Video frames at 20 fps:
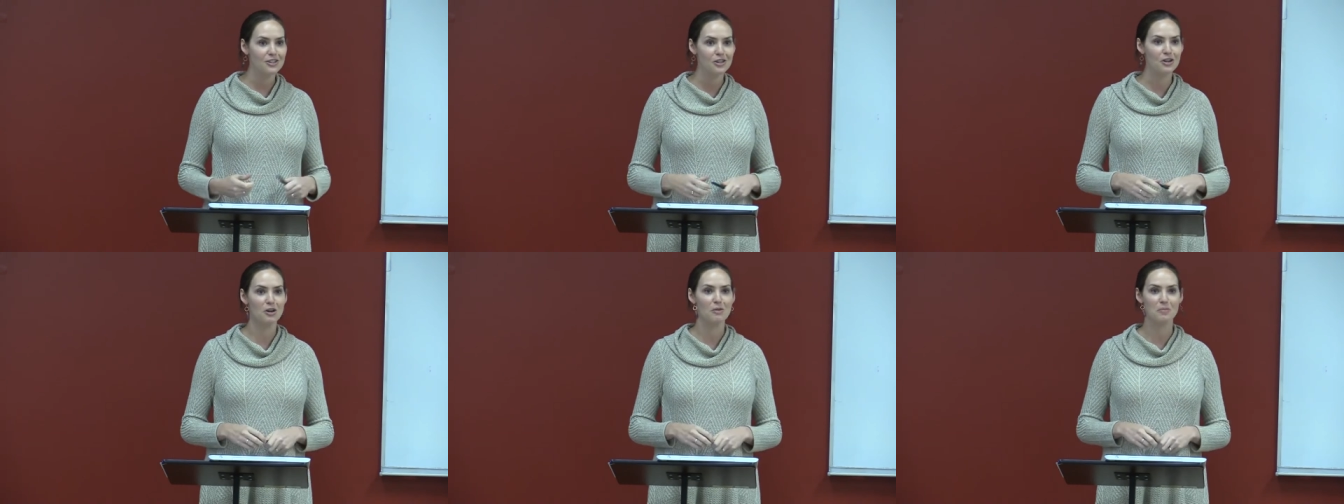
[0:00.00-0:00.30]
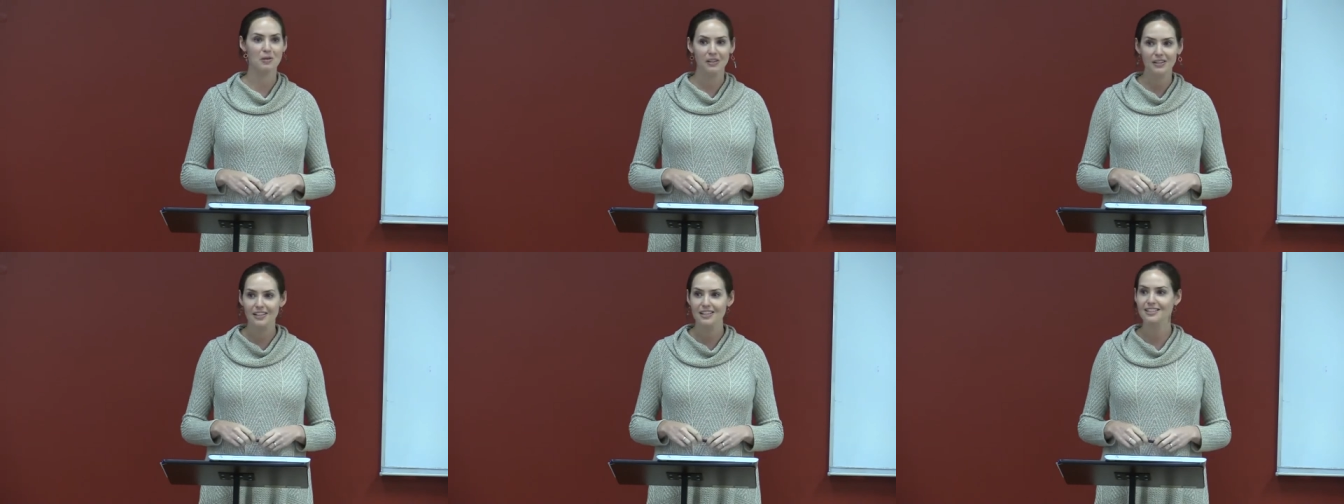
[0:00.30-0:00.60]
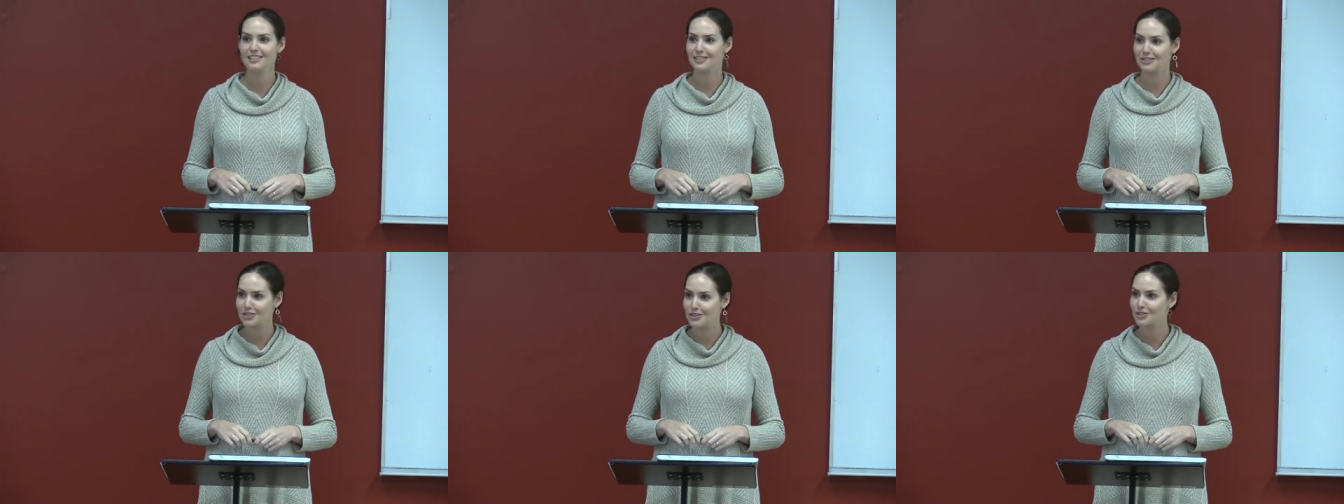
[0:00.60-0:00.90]
to your
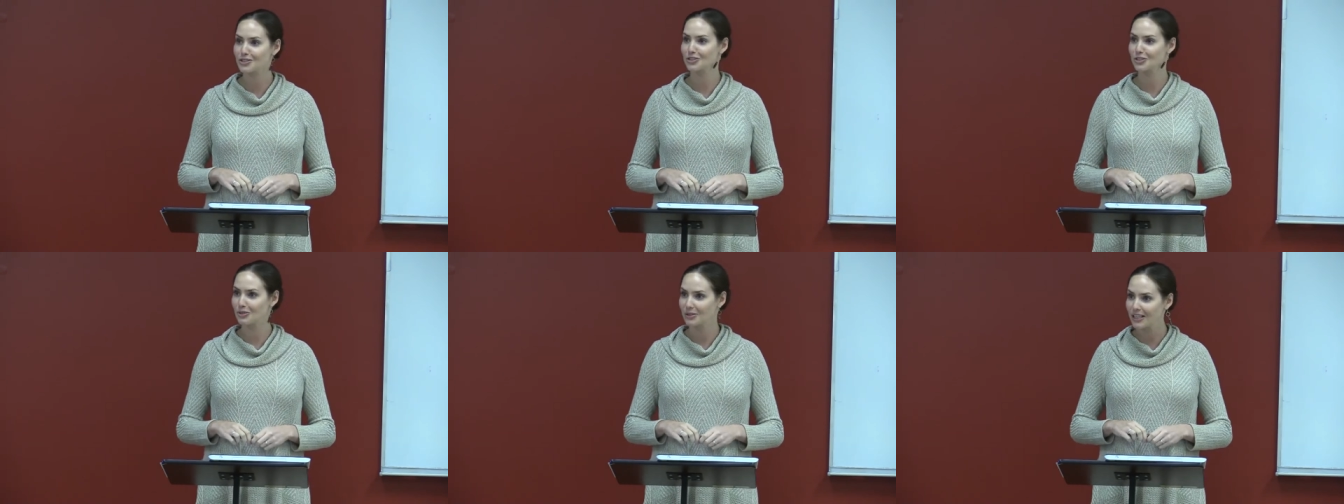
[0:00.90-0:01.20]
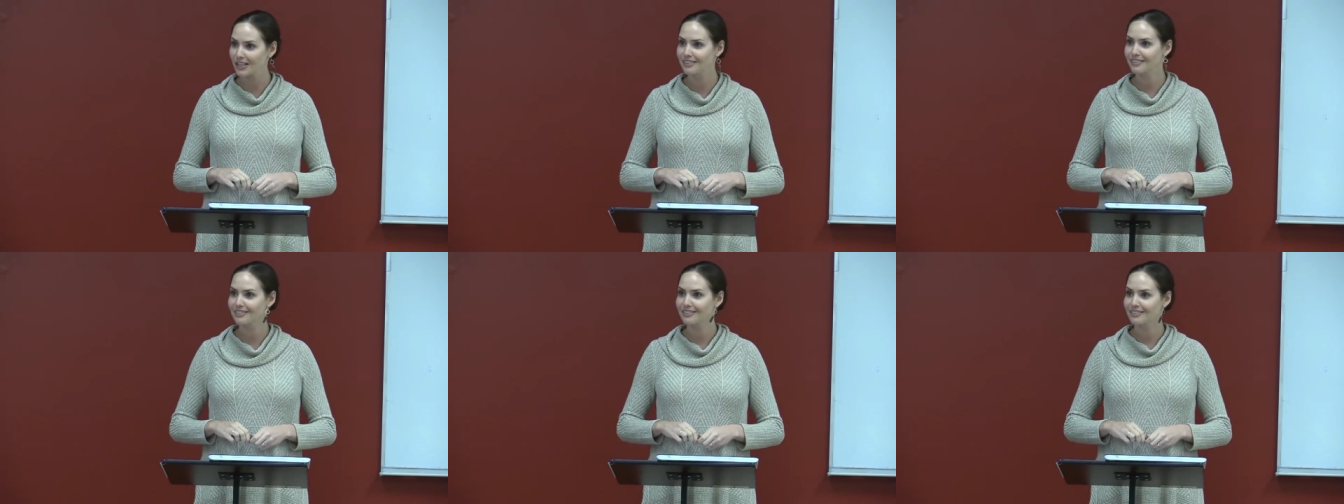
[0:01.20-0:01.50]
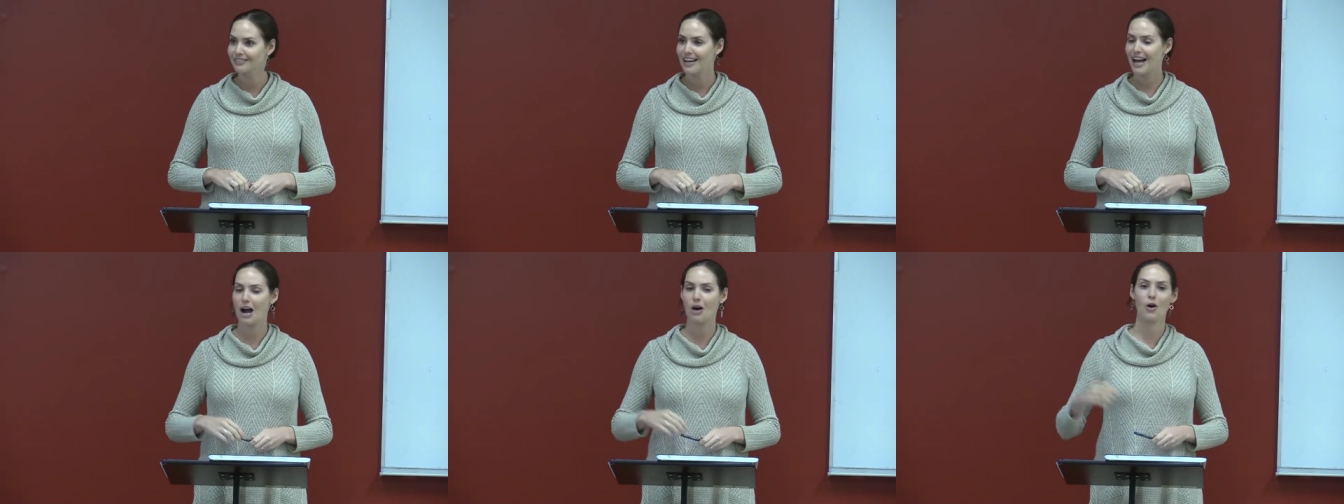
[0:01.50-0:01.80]
abilities as a
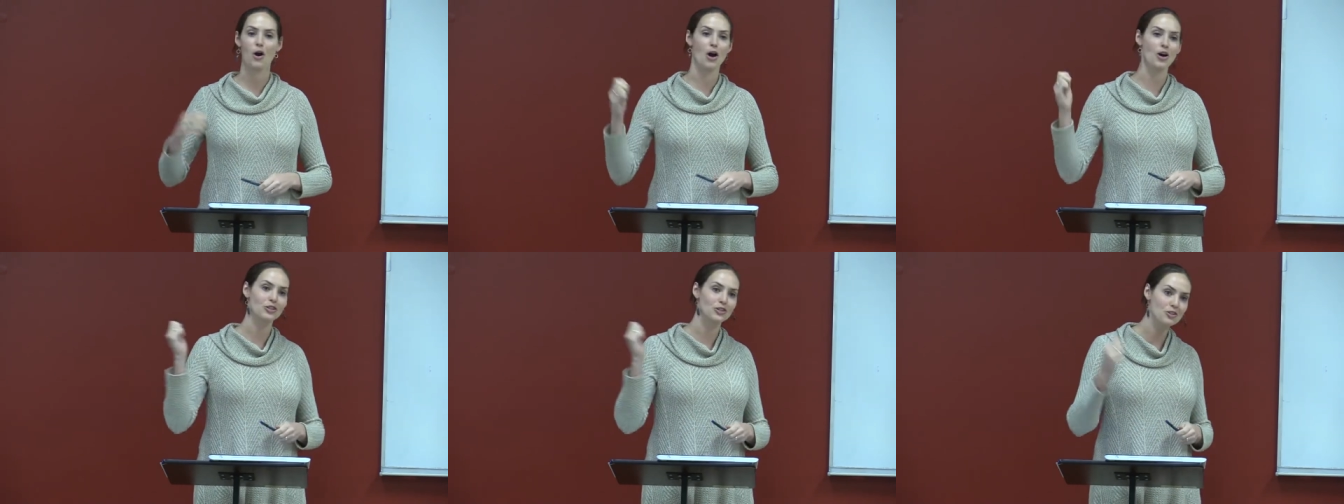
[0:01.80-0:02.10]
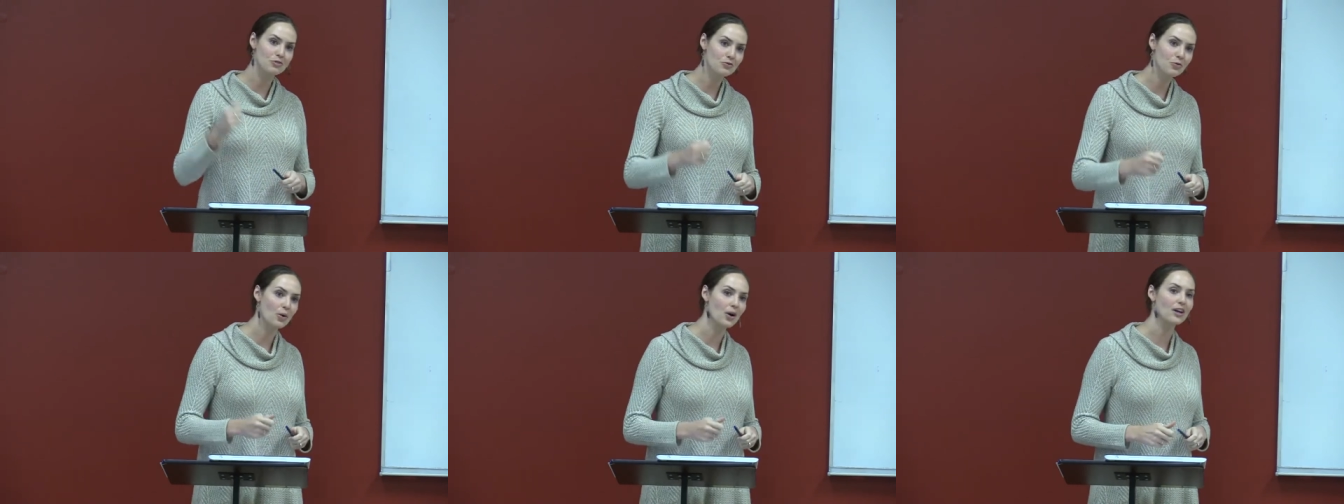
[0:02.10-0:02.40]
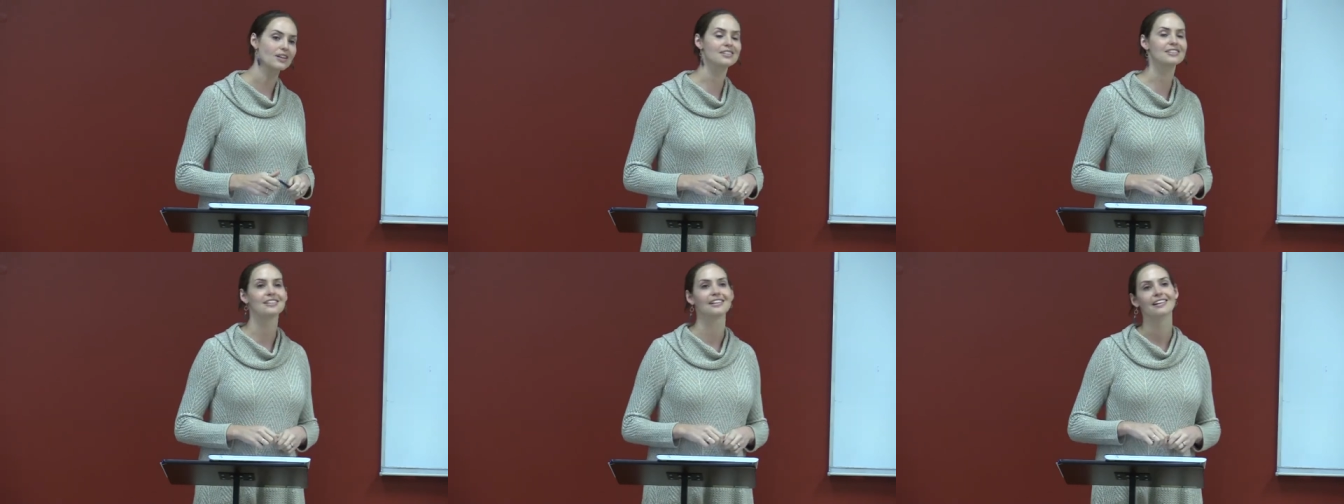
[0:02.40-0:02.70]
student, how hard you've
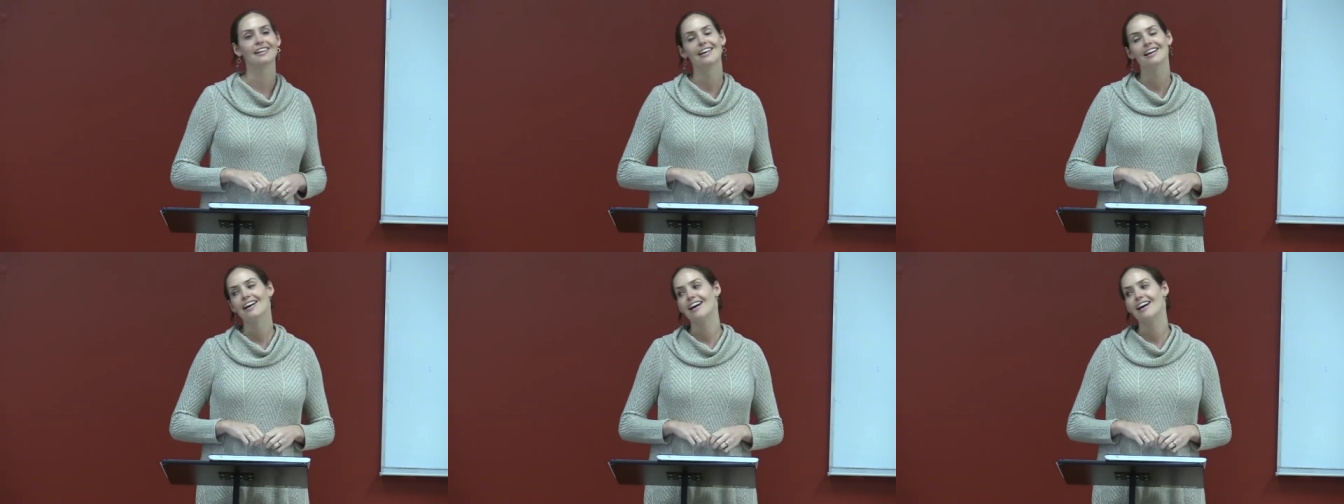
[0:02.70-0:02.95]
worked,